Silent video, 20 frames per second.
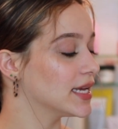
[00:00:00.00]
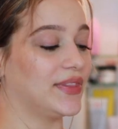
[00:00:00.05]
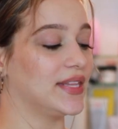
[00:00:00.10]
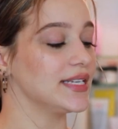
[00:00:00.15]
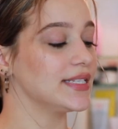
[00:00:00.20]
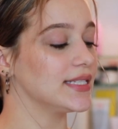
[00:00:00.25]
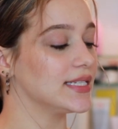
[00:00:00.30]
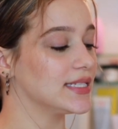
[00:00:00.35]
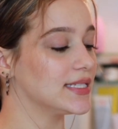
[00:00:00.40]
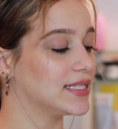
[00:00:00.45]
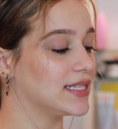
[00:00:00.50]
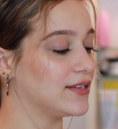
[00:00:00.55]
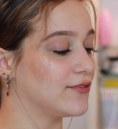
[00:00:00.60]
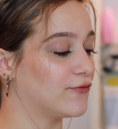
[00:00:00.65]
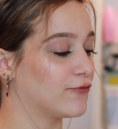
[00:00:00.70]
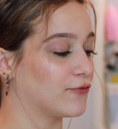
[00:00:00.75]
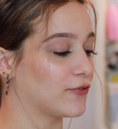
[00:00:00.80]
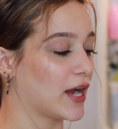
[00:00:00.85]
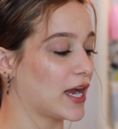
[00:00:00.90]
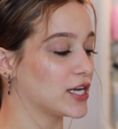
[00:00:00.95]
This is the
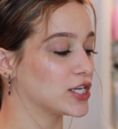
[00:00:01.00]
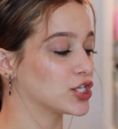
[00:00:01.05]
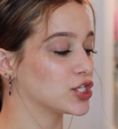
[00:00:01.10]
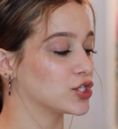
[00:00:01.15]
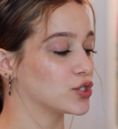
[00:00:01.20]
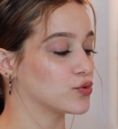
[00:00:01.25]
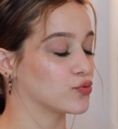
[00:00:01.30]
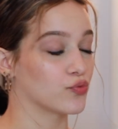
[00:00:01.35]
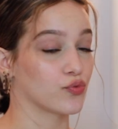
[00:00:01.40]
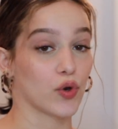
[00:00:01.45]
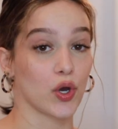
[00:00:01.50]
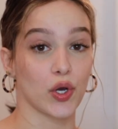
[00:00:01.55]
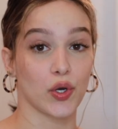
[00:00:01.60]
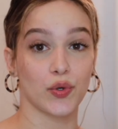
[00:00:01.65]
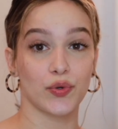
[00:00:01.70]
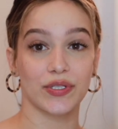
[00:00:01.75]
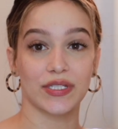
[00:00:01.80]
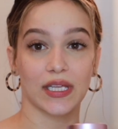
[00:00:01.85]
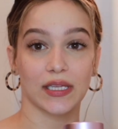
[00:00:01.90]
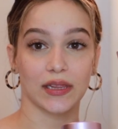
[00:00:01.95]
Fresh
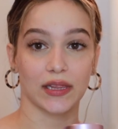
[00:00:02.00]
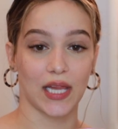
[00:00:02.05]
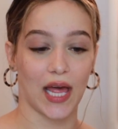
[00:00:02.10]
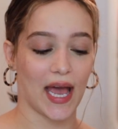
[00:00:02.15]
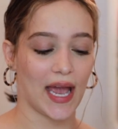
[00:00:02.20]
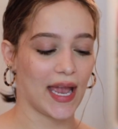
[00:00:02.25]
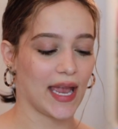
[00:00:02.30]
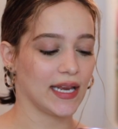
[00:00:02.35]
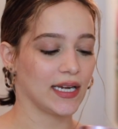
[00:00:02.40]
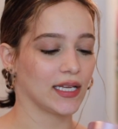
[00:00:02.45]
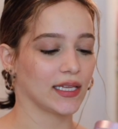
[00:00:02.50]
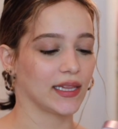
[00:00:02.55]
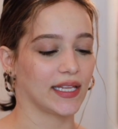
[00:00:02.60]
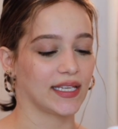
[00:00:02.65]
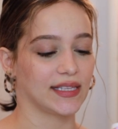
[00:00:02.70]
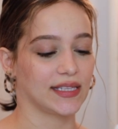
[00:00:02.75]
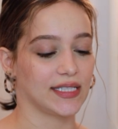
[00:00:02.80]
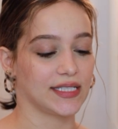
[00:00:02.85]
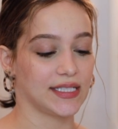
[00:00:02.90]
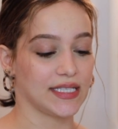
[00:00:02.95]
Rose line, like
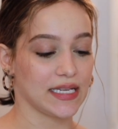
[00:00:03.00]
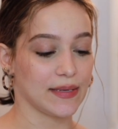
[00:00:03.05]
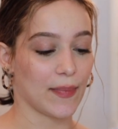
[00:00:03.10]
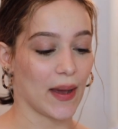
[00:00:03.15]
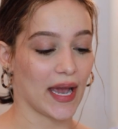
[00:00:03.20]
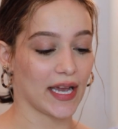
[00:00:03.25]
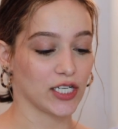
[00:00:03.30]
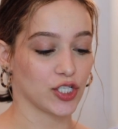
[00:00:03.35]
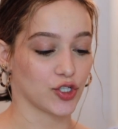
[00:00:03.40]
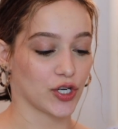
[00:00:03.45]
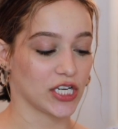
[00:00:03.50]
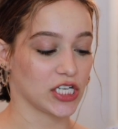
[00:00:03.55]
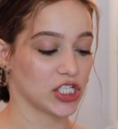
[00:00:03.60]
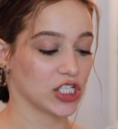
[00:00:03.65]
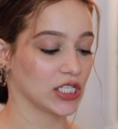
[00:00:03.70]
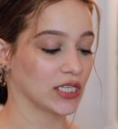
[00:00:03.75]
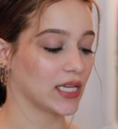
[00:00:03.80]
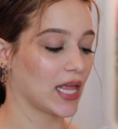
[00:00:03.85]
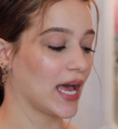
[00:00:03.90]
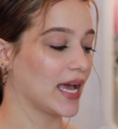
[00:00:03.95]
the deep
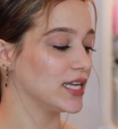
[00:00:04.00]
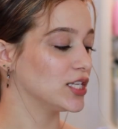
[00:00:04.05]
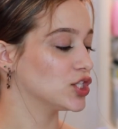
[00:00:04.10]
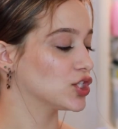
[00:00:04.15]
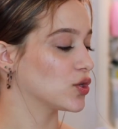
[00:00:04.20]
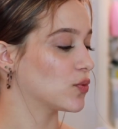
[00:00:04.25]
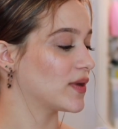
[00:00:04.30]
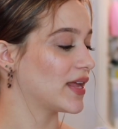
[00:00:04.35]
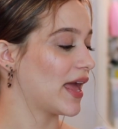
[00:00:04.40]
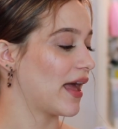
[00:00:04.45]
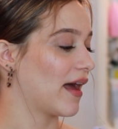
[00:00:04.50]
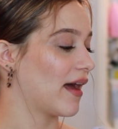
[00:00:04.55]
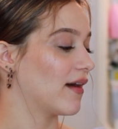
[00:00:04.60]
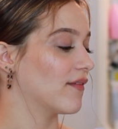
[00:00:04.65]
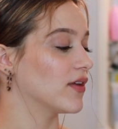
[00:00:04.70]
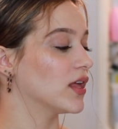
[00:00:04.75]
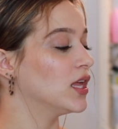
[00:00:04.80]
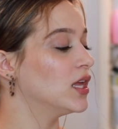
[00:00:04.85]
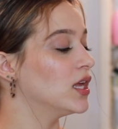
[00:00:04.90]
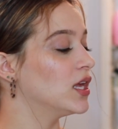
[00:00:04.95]
hydration line. So we
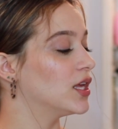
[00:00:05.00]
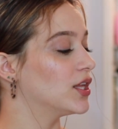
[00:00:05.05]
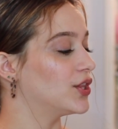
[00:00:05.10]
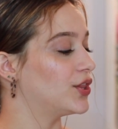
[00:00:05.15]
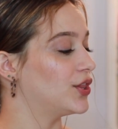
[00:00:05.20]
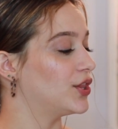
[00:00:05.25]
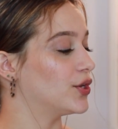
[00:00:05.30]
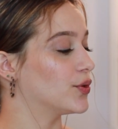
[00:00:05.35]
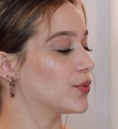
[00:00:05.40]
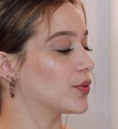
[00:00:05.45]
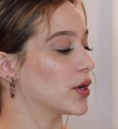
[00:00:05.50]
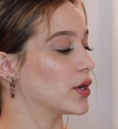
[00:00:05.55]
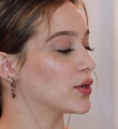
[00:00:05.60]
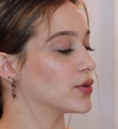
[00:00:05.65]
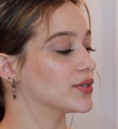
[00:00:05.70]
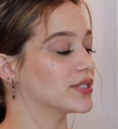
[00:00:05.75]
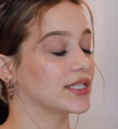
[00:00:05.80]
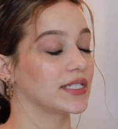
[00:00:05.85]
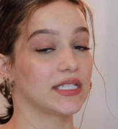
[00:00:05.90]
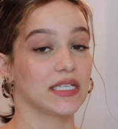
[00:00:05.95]
have the
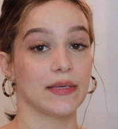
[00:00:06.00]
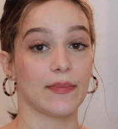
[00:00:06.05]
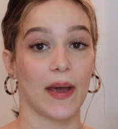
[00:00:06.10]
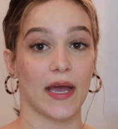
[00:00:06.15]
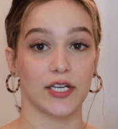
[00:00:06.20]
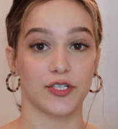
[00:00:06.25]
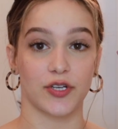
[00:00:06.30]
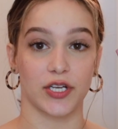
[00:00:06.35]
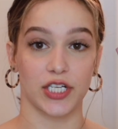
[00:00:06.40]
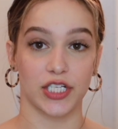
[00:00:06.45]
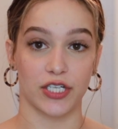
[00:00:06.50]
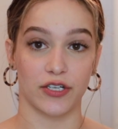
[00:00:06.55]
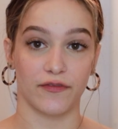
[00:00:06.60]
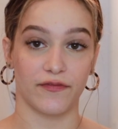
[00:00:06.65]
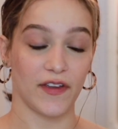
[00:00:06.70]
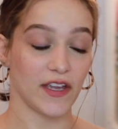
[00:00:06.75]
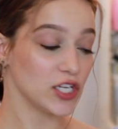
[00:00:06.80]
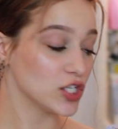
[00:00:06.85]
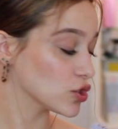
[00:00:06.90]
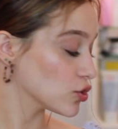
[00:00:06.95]
Rose Deep Hydration
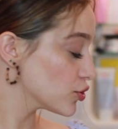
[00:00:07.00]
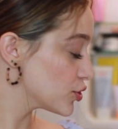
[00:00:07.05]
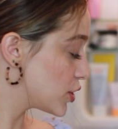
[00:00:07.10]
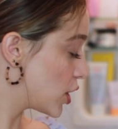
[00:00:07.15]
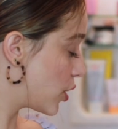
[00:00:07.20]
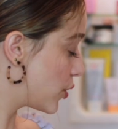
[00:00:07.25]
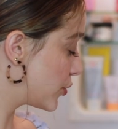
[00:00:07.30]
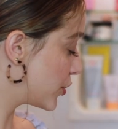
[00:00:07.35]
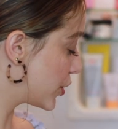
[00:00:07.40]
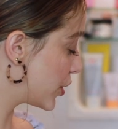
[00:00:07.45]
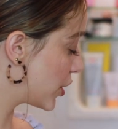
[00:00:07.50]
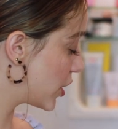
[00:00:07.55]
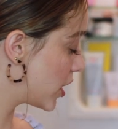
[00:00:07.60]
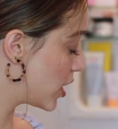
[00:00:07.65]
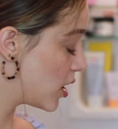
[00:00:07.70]
Facial Toner.